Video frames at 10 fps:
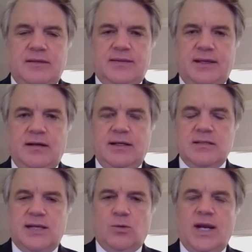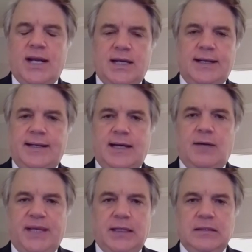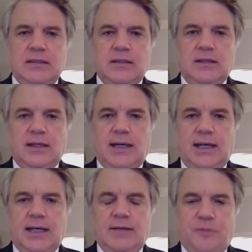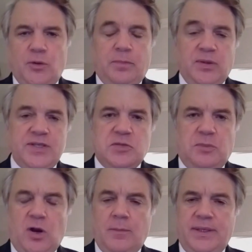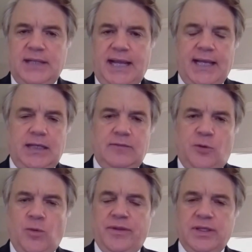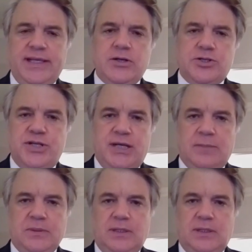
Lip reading: There is a reckoning coming for the police department and for the leadership.